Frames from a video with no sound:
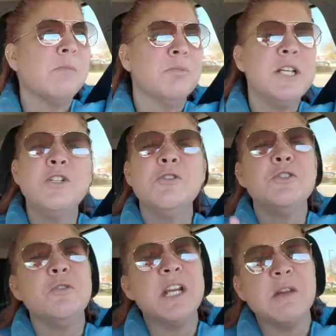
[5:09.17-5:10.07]
Please don't
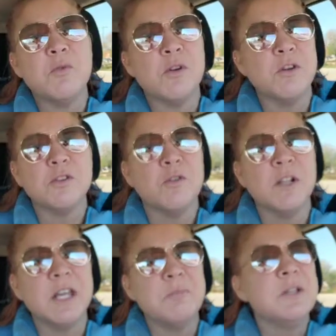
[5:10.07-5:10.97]
do any more of those,
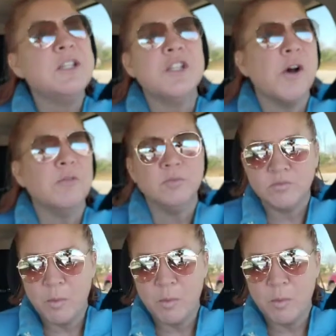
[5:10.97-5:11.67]
Laura Lee. Please don't.